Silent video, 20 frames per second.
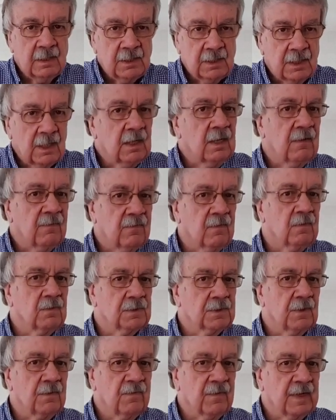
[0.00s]
Tyler
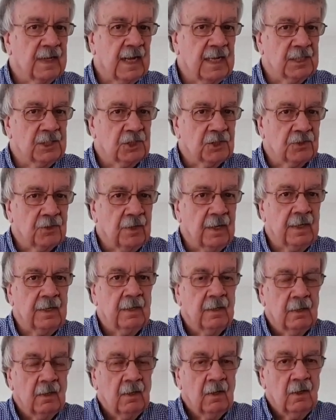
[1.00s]
falls off a gantry,
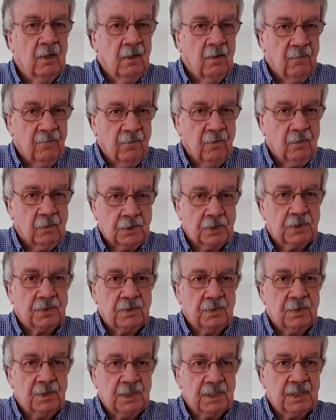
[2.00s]
falls
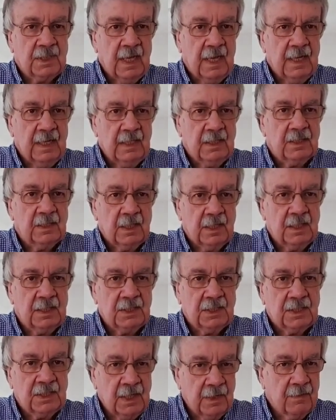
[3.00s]
through the stage, and is
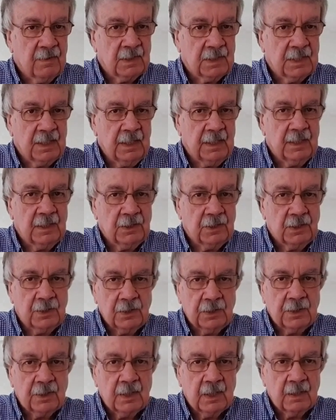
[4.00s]
seriously
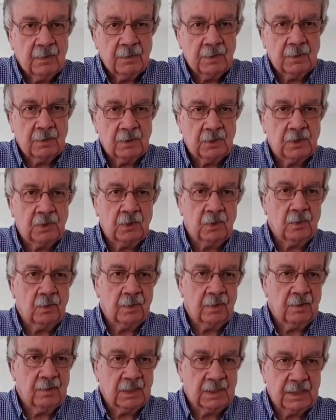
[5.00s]
injured. We're not sure
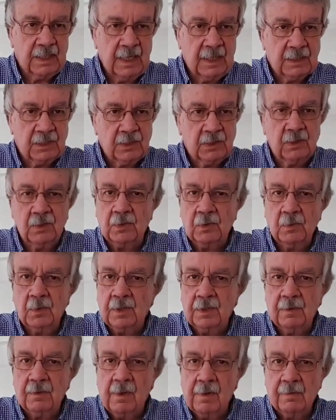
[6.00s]
whether it's an accident or
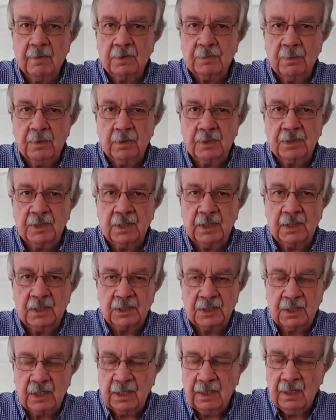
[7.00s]
whether he was pushed
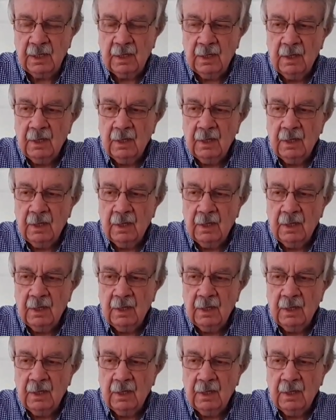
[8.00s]
initially.